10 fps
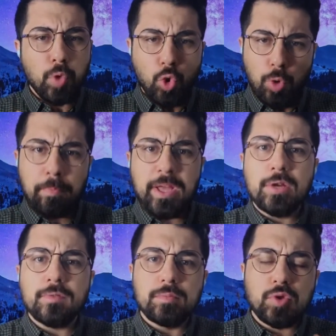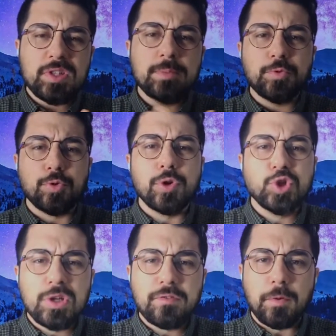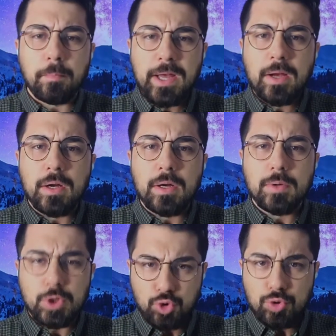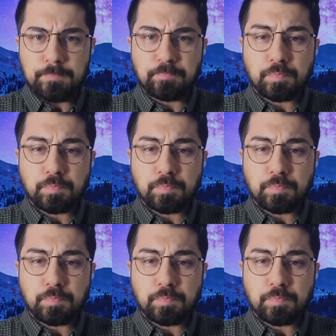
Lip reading: Many of the Muslims were originally from Mecca, true?